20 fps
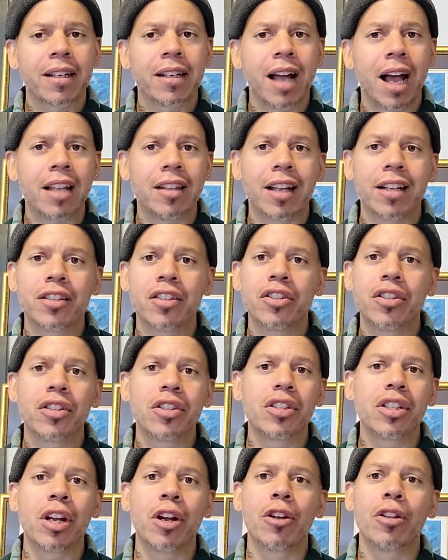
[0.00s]
I'd like to just
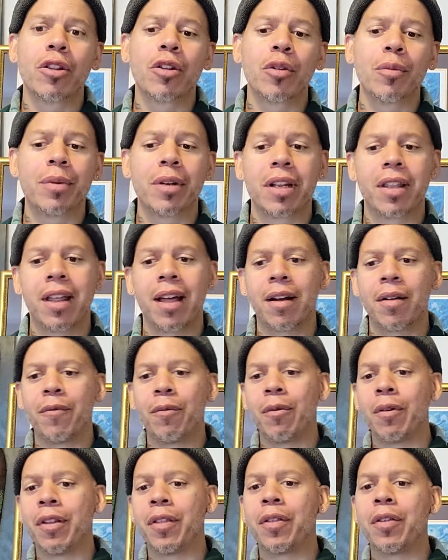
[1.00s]
share a little bit of that
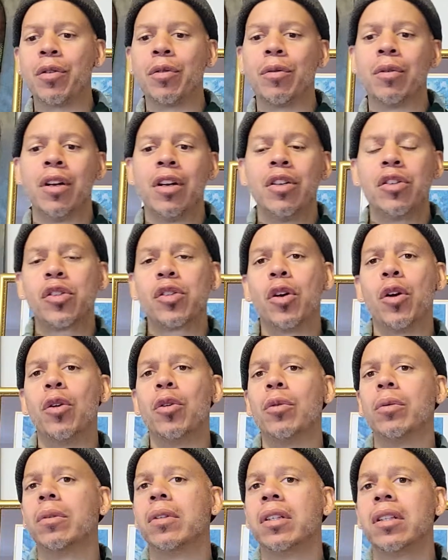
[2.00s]
with you.
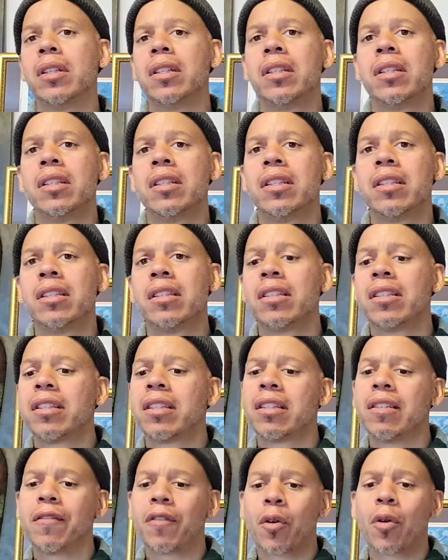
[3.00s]
So,
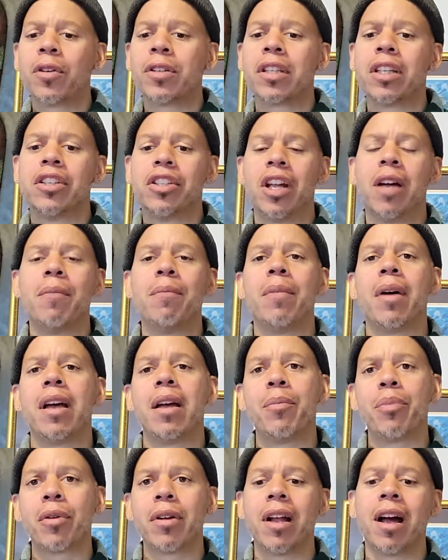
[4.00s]
of course, the djembe,
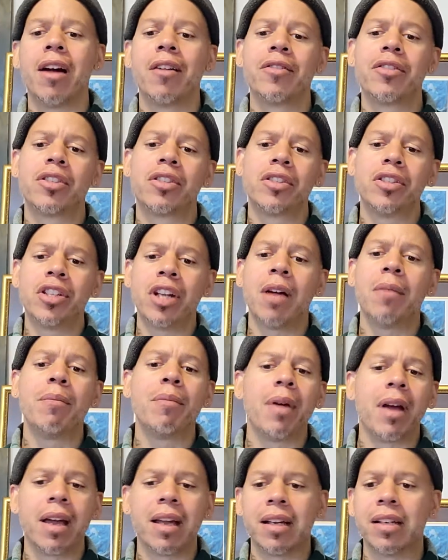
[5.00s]
pronounced
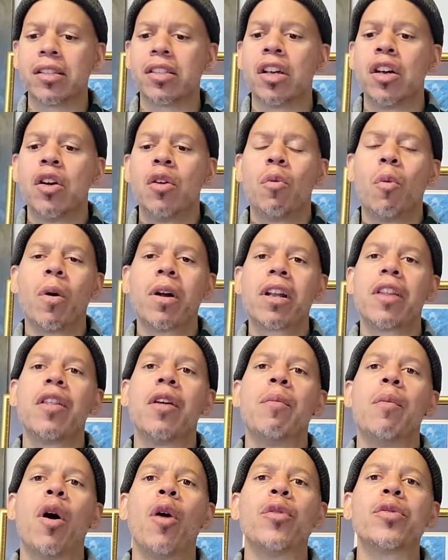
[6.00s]
djembe, is one of the
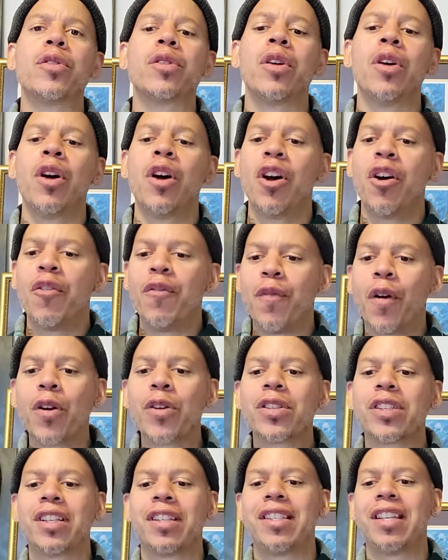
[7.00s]
most
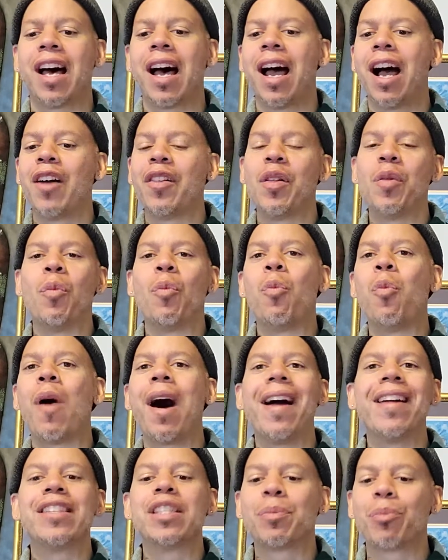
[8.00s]
versatile and
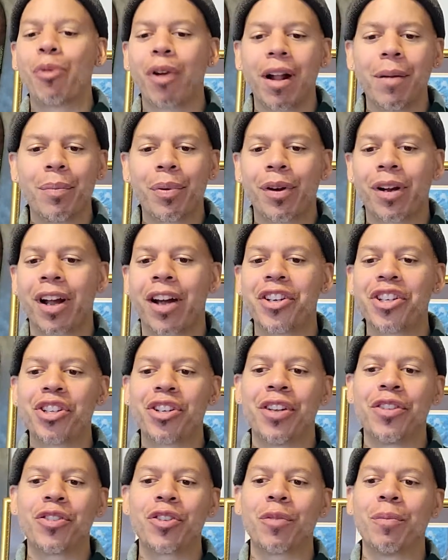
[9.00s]
widespread percussion
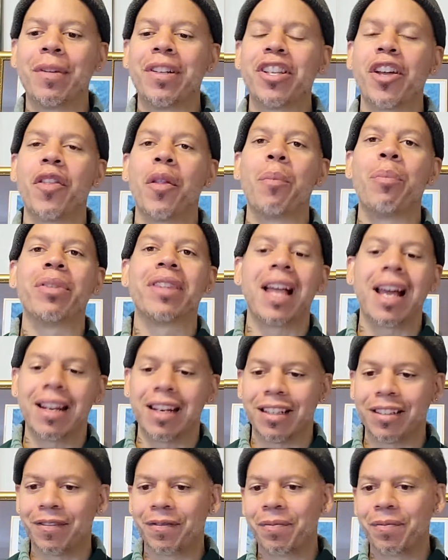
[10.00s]
instruments on the planet.